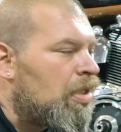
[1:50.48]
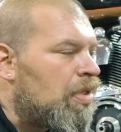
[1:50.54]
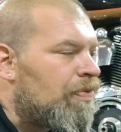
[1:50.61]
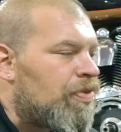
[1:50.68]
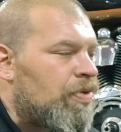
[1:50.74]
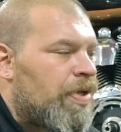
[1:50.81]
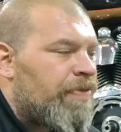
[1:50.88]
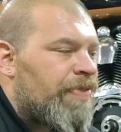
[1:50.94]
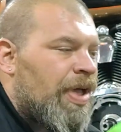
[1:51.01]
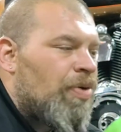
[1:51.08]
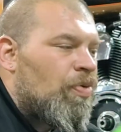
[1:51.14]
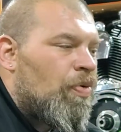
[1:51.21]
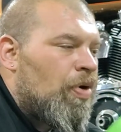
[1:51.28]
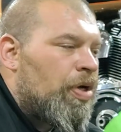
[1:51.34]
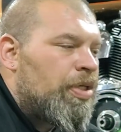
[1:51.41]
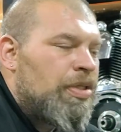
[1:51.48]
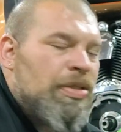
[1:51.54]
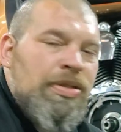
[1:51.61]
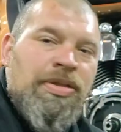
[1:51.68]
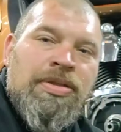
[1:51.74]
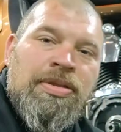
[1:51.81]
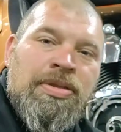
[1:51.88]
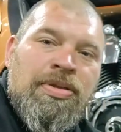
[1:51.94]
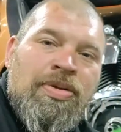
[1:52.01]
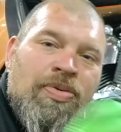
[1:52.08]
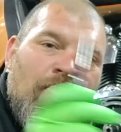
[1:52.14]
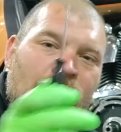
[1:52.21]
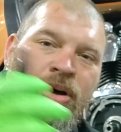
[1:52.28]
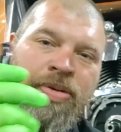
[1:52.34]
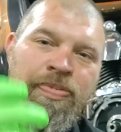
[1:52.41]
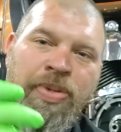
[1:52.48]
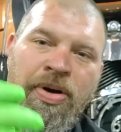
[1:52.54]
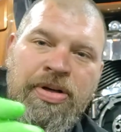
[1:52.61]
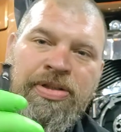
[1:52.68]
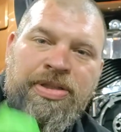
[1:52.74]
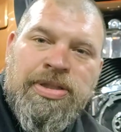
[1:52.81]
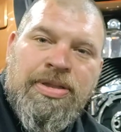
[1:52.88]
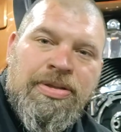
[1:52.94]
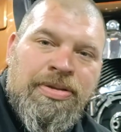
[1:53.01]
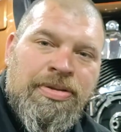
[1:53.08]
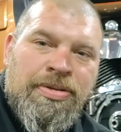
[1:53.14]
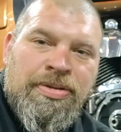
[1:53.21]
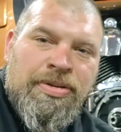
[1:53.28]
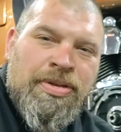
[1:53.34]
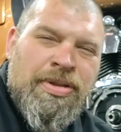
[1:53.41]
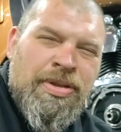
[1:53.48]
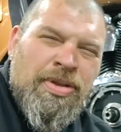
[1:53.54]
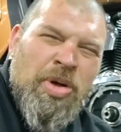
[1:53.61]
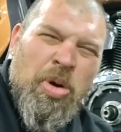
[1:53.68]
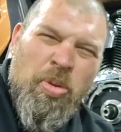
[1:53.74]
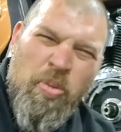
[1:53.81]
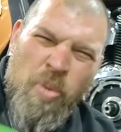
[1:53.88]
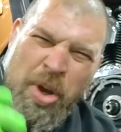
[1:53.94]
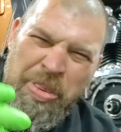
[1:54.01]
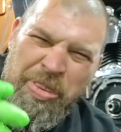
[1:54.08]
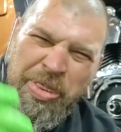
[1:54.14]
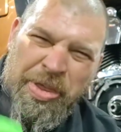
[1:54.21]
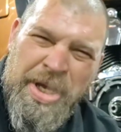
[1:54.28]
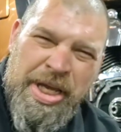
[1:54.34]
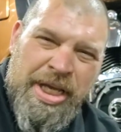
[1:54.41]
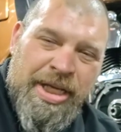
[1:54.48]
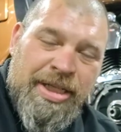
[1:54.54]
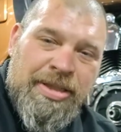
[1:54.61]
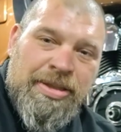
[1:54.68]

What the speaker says: you have that one person or one thing.